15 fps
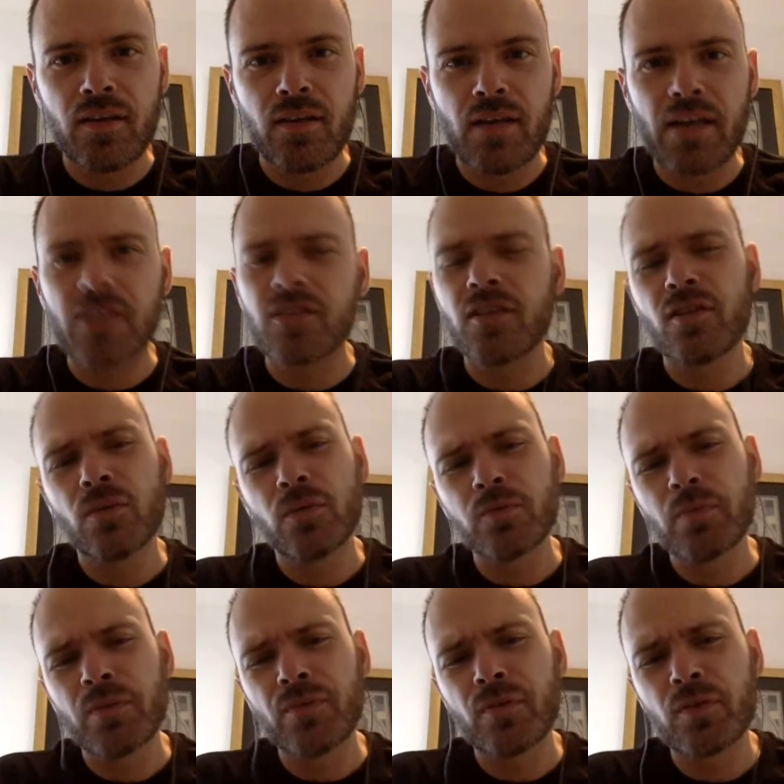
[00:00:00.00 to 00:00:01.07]
actually, no, it
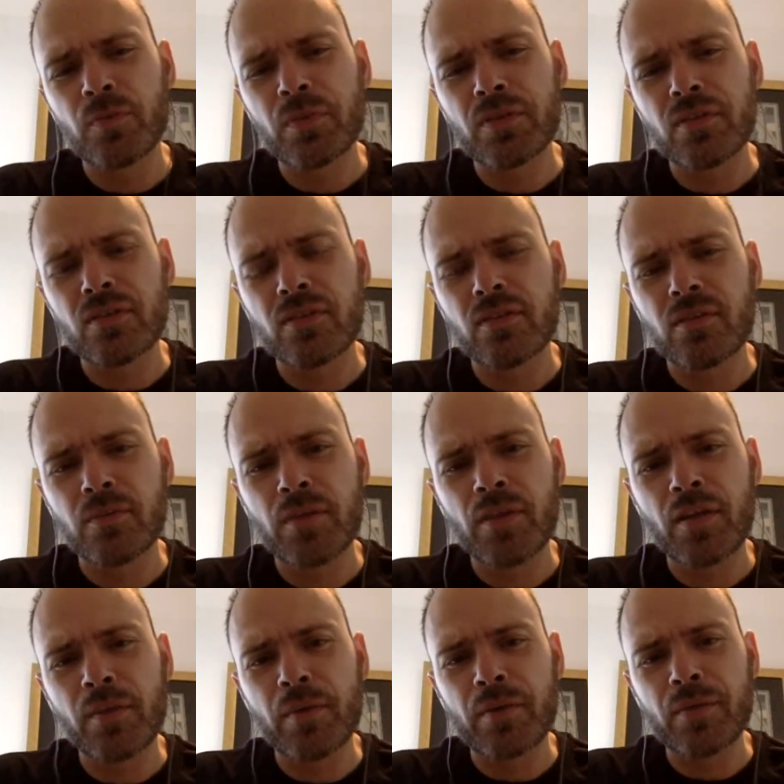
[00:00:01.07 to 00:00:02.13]
wasn't my first business. Let me
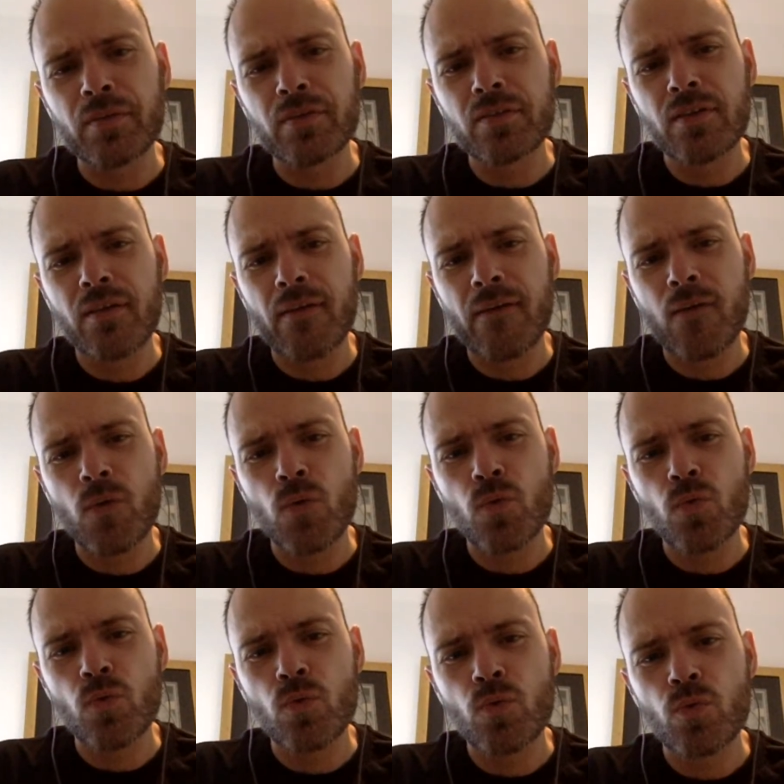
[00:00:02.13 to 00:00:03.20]
think about this.
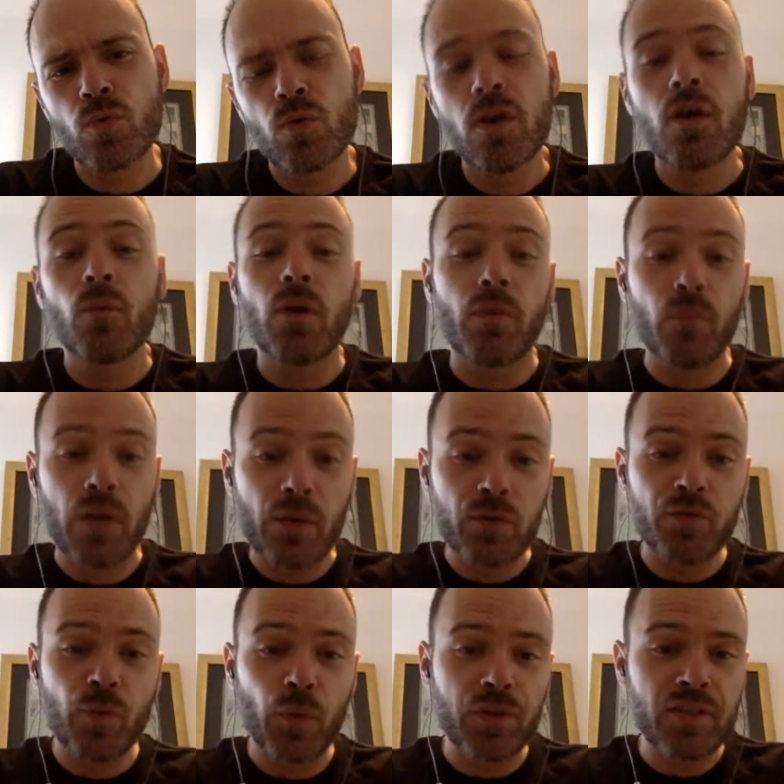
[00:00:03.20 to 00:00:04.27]
Well, when I
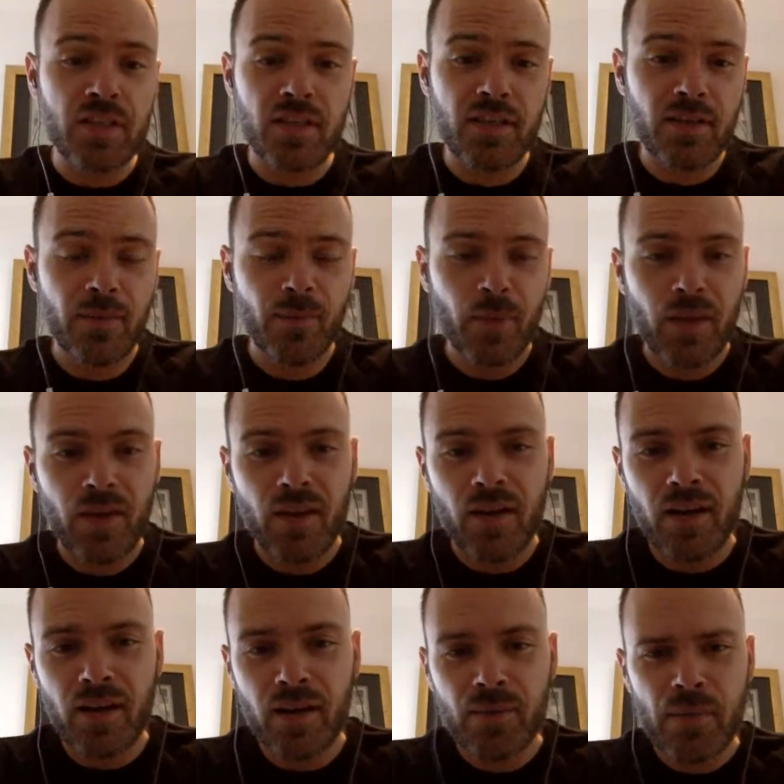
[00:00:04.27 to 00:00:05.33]
was 14,
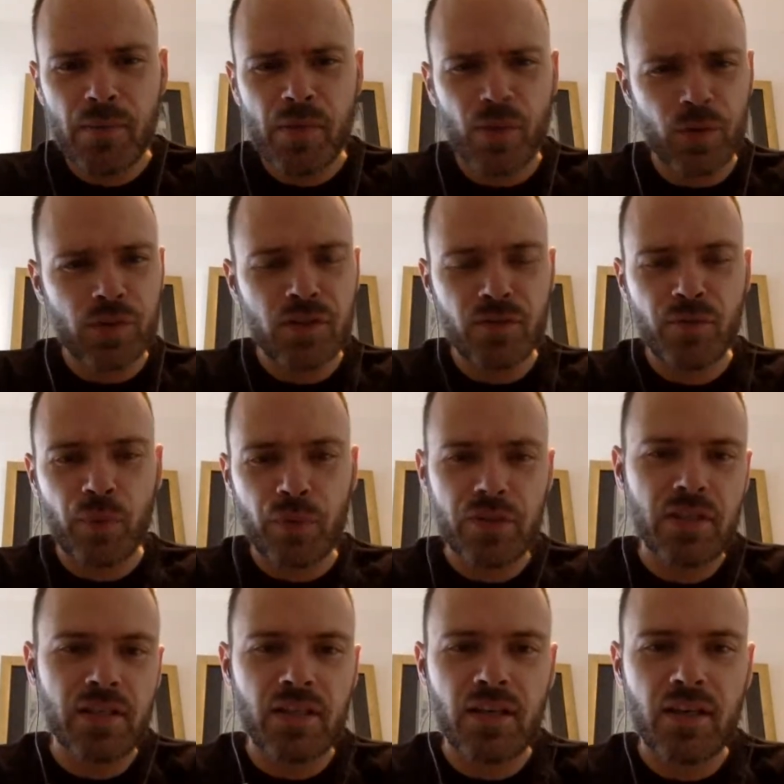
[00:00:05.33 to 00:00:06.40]
maybe 13,
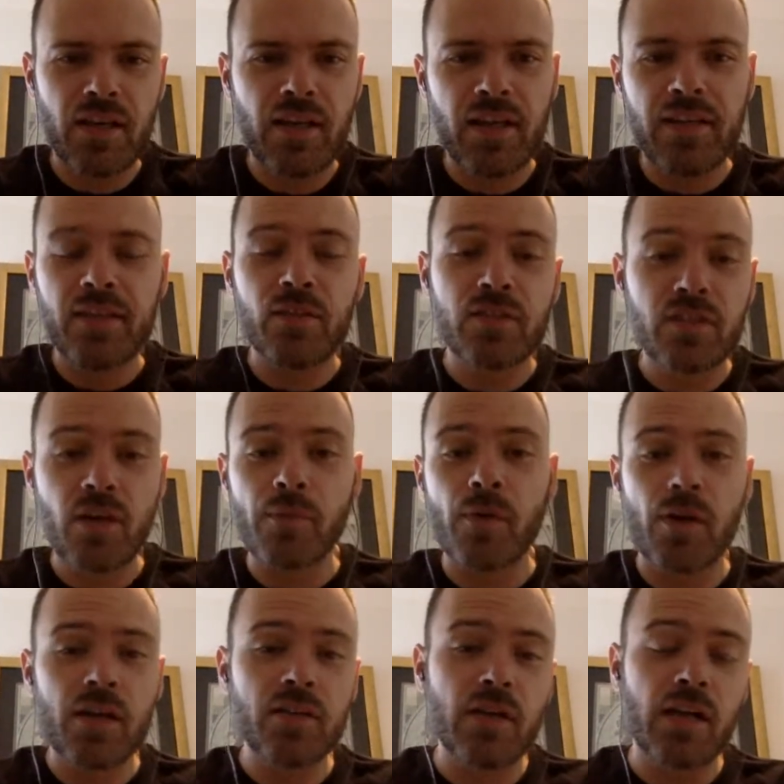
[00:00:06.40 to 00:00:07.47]
14, in the
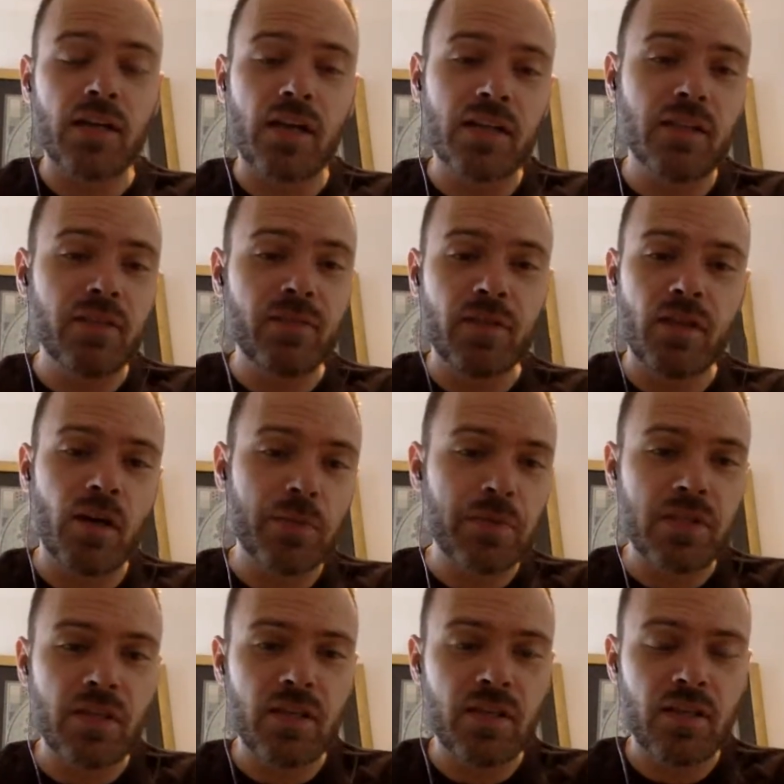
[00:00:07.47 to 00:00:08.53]
summer, I lived in
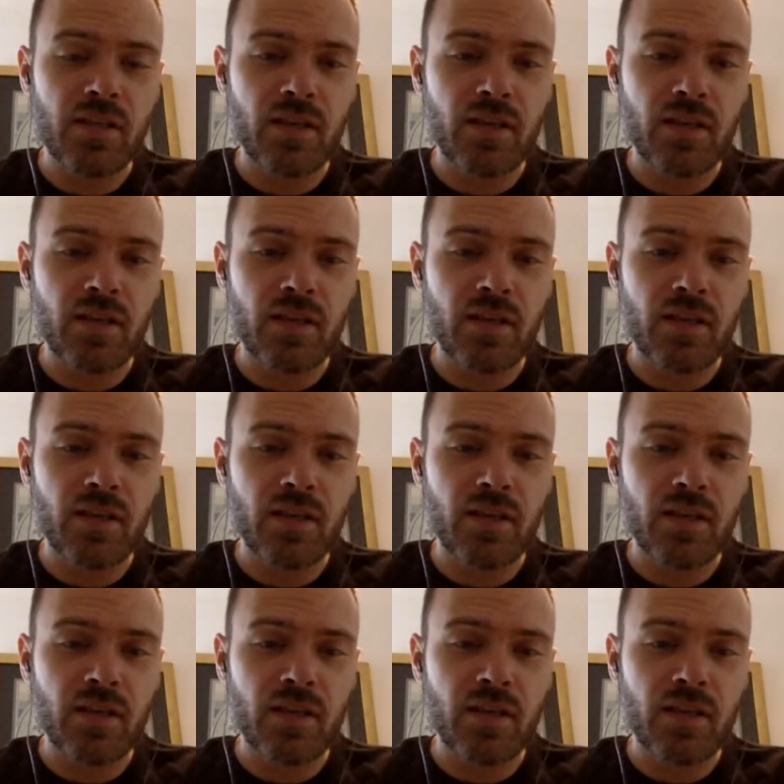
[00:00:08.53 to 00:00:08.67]
upstate,